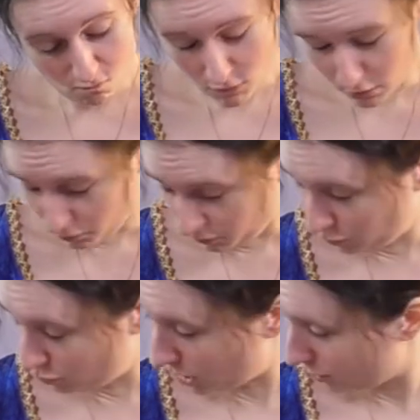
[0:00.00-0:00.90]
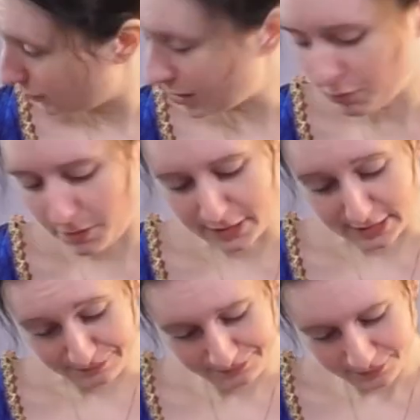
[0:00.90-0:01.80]
"You judge very
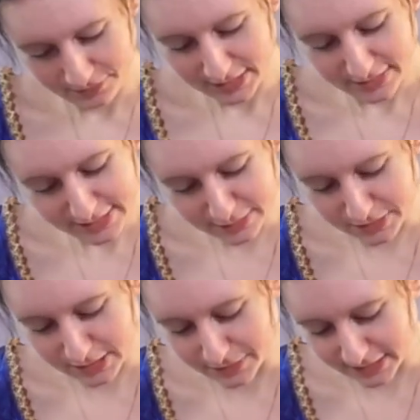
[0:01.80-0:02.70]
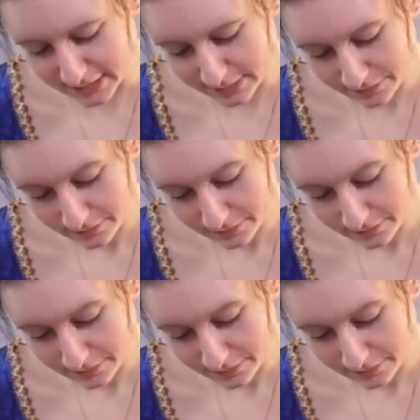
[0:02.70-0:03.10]
properly," said Mr. Bennet,